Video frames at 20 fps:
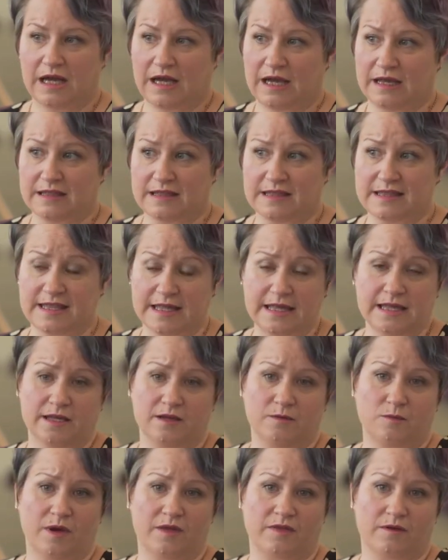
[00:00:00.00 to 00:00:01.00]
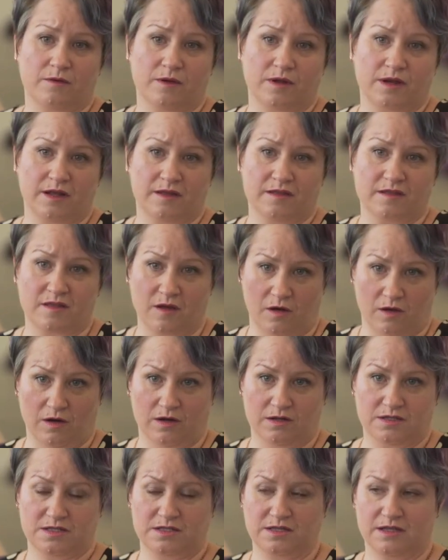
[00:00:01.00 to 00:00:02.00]
and see whether it has
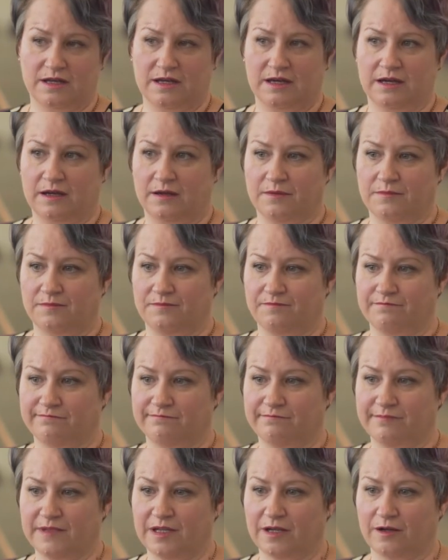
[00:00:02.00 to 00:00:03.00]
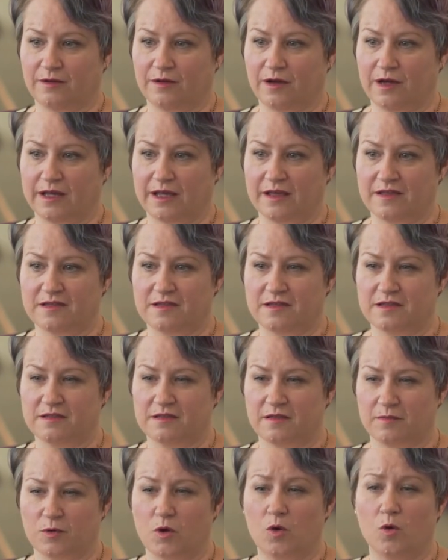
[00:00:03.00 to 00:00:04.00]
got, I guess,
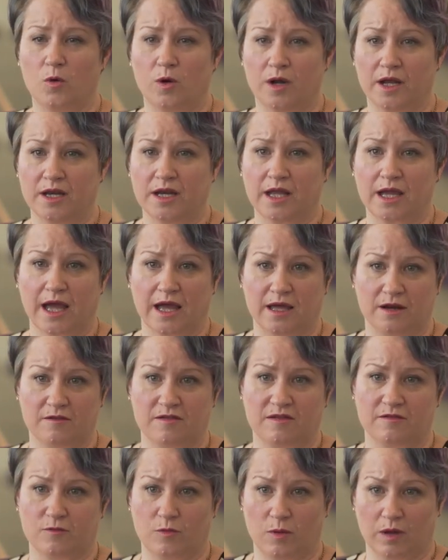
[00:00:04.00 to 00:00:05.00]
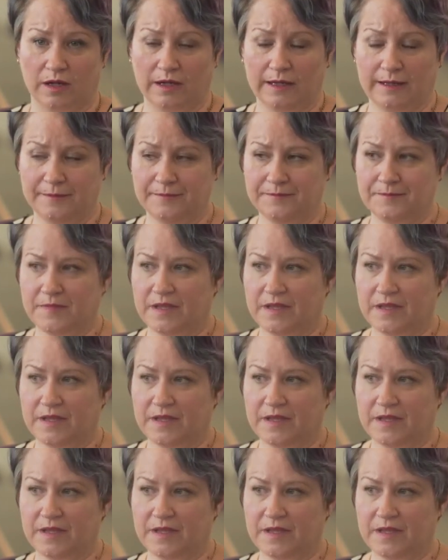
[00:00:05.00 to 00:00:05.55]
some core indicators of quality.